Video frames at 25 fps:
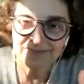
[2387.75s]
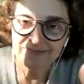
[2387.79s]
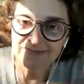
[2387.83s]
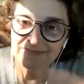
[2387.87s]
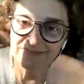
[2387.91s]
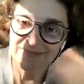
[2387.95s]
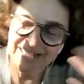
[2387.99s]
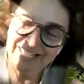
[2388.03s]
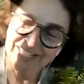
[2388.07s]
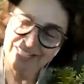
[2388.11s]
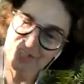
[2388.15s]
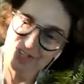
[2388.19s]

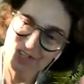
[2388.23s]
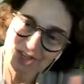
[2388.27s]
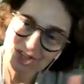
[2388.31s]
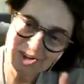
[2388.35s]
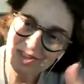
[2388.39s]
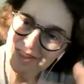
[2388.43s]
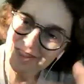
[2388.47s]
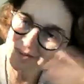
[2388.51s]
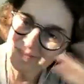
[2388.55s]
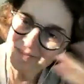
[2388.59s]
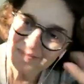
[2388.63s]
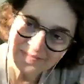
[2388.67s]
make sure
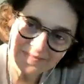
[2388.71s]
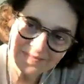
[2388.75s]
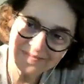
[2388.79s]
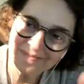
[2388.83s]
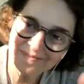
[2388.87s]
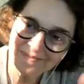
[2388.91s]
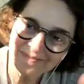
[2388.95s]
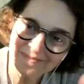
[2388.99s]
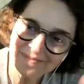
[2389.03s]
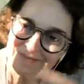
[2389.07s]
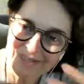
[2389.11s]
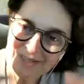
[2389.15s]
that
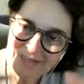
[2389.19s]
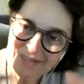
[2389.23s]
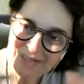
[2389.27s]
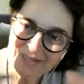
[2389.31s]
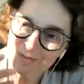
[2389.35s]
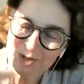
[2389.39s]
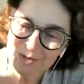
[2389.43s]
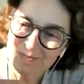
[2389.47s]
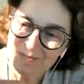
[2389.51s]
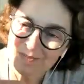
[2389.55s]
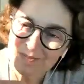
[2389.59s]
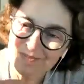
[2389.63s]

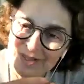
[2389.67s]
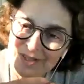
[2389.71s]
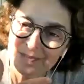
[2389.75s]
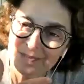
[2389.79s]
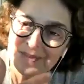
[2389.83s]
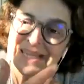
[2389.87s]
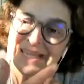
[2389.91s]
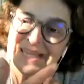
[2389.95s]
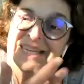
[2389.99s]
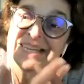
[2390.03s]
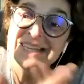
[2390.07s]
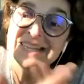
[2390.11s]
we're
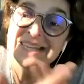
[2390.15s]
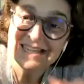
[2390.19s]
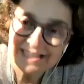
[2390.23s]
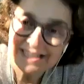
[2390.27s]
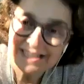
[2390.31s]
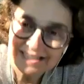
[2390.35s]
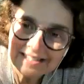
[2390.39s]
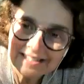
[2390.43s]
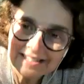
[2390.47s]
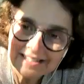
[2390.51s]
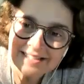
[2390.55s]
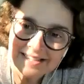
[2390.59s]
meeting the
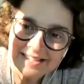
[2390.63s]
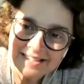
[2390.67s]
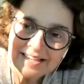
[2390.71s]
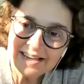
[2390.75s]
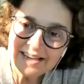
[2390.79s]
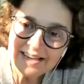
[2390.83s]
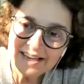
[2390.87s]
needs,